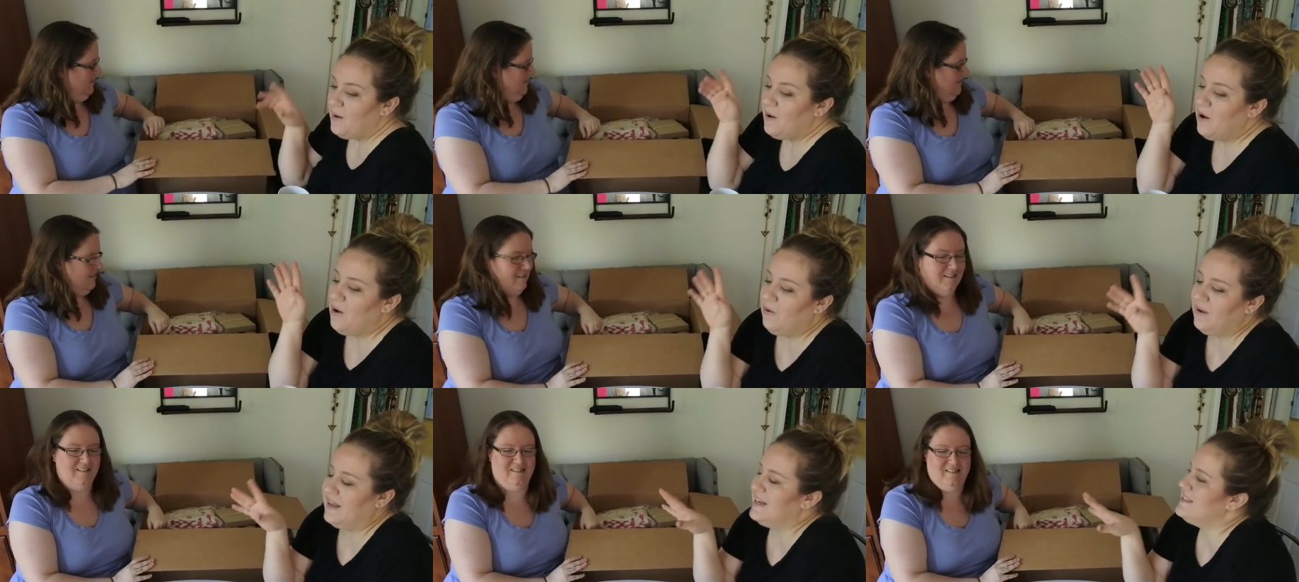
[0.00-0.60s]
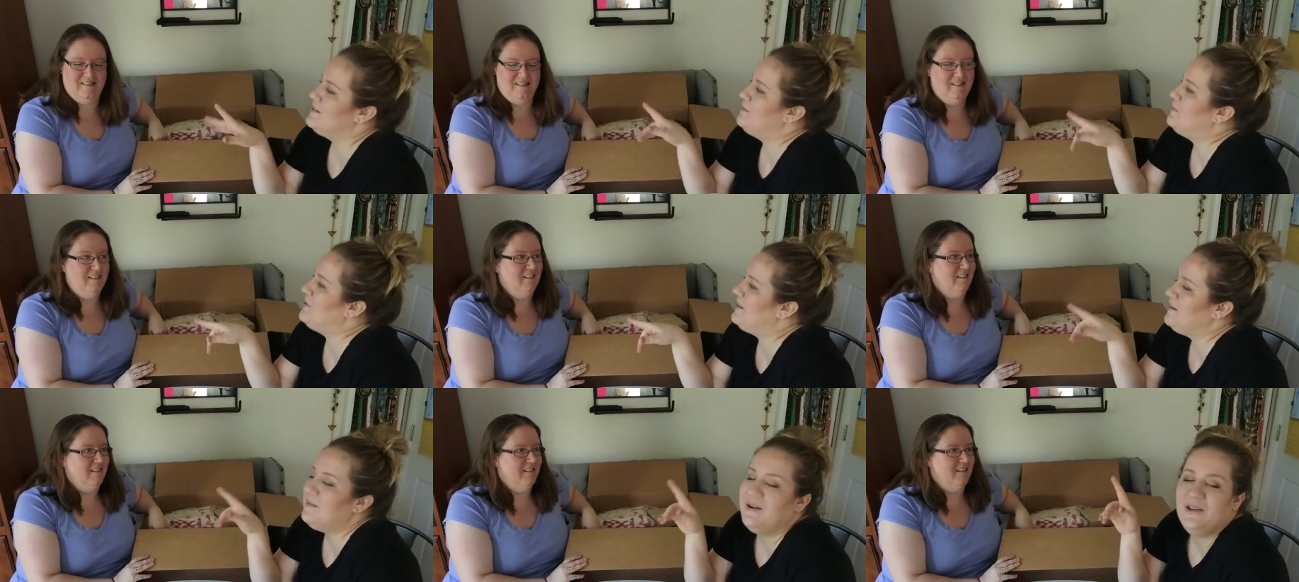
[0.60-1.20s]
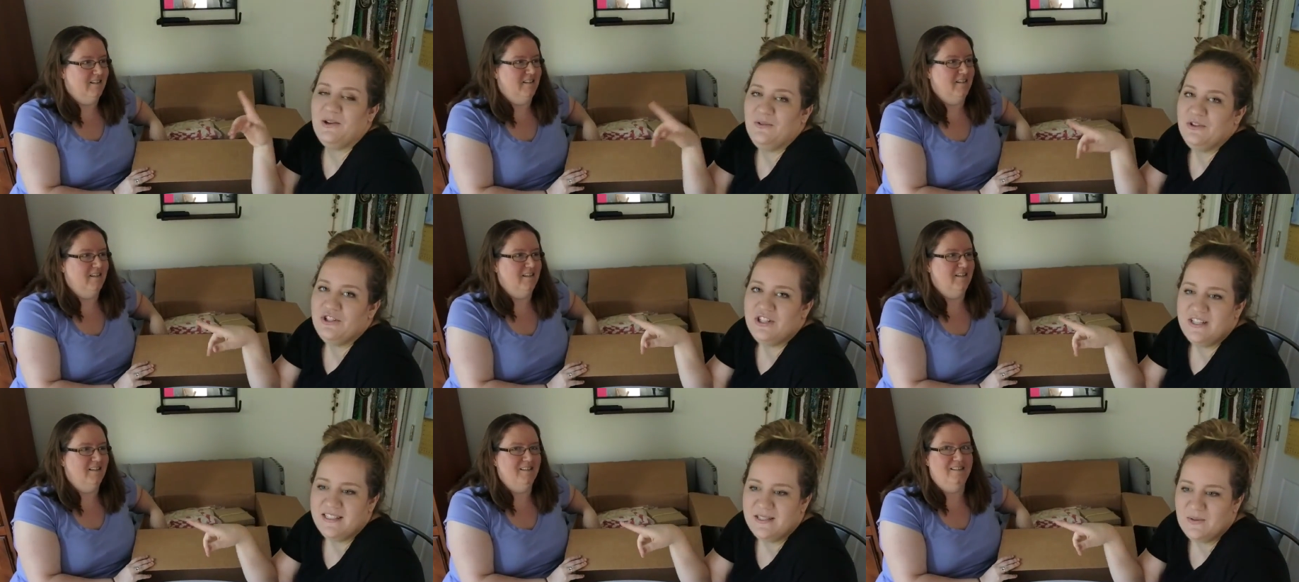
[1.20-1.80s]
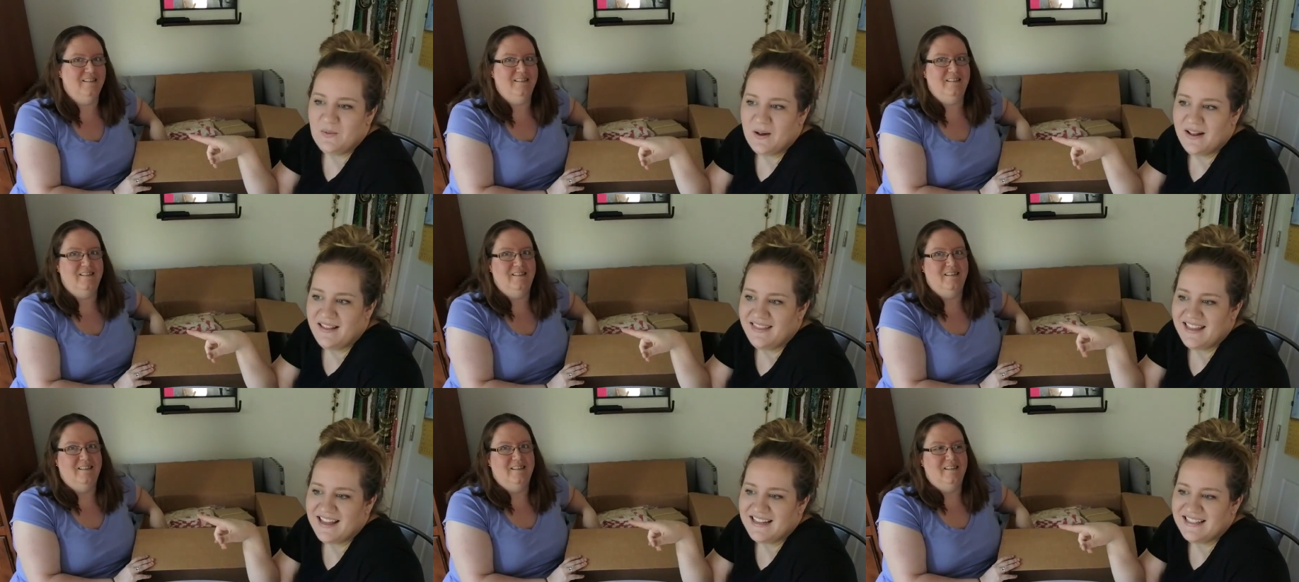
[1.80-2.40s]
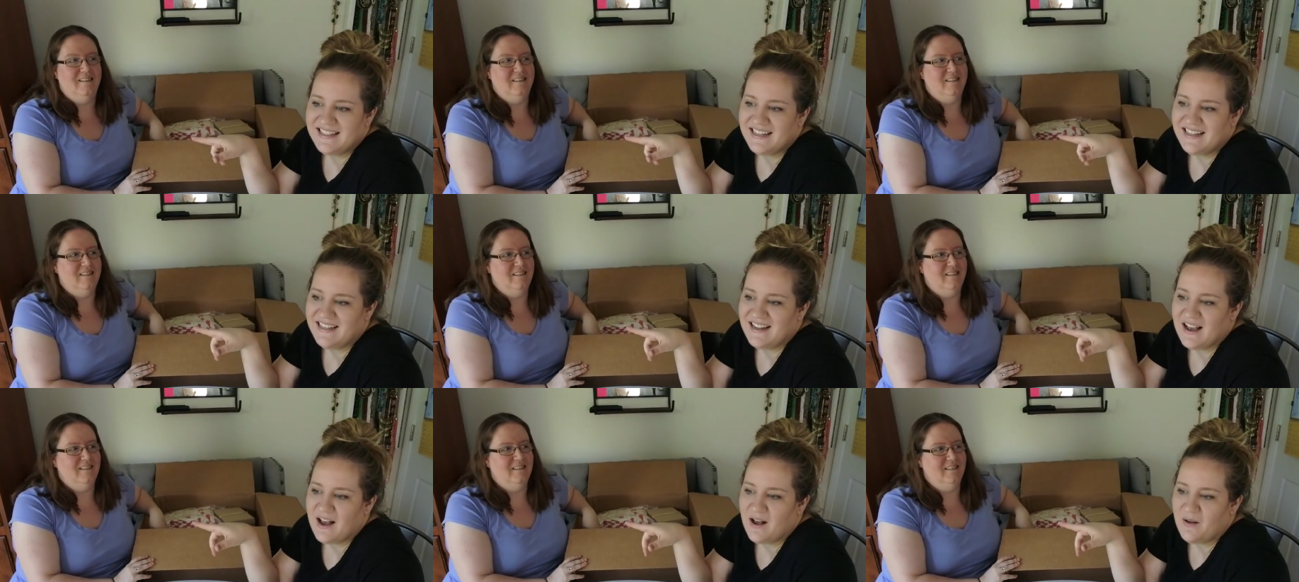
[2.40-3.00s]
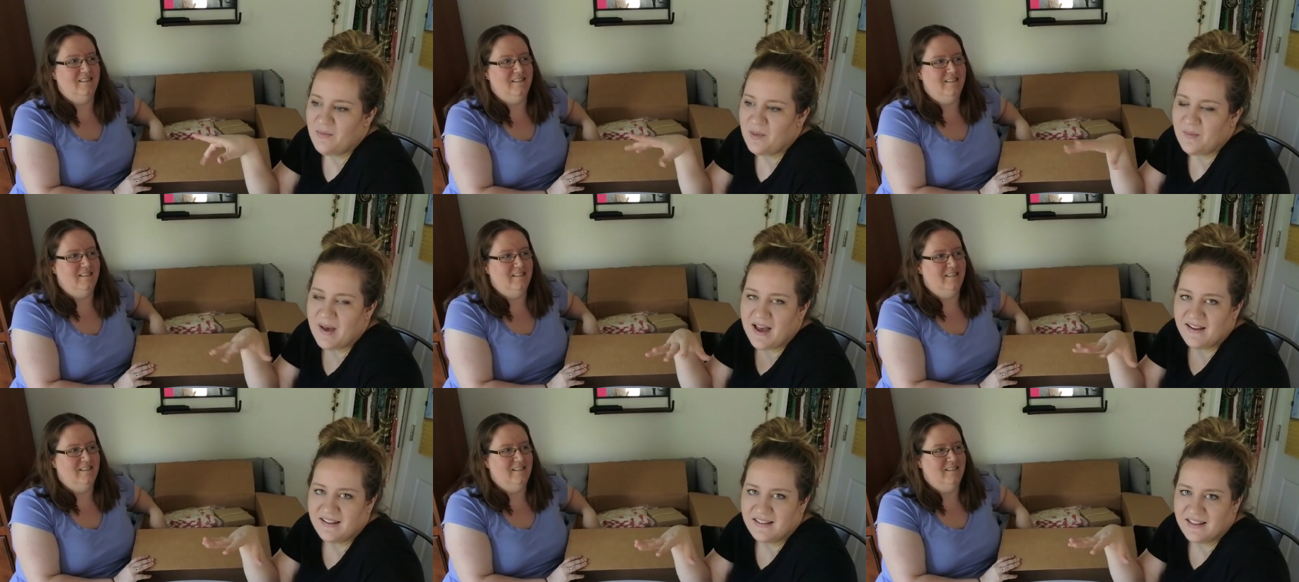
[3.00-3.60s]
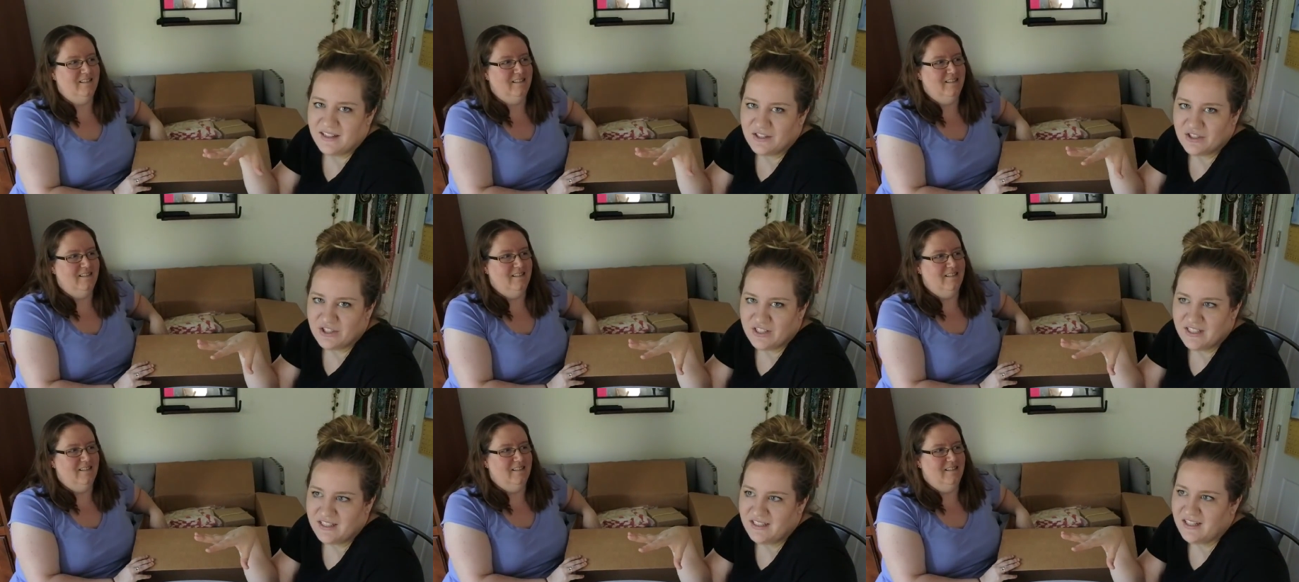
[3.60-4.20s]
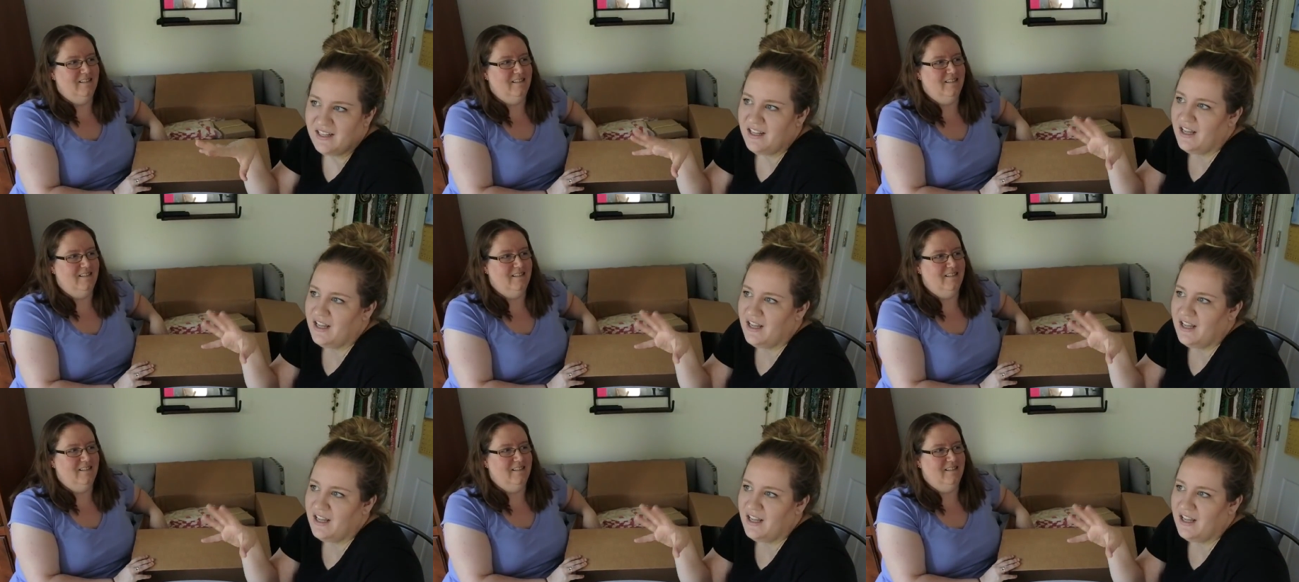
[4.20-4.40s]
Speaker 1: Oh, can I say one more thing about you? She's the one that did um, the bag collection.